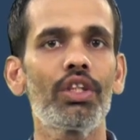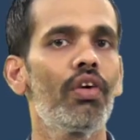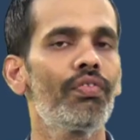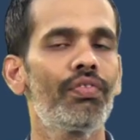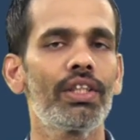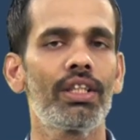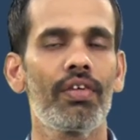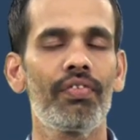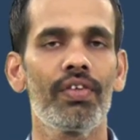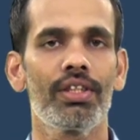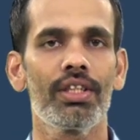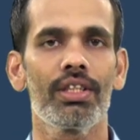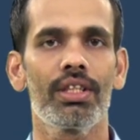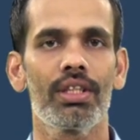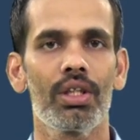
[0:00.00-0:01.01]
of the
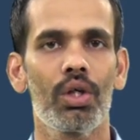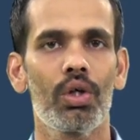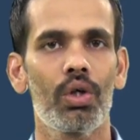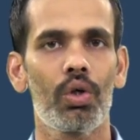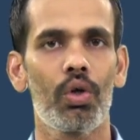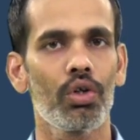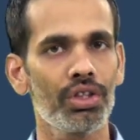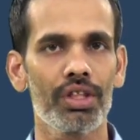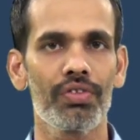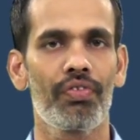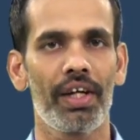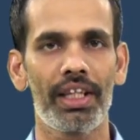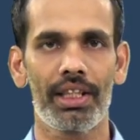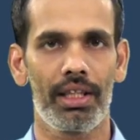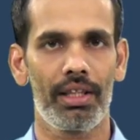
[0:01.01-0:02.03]
surfaces causes
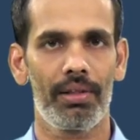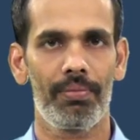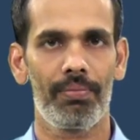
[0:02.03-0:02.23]
friction.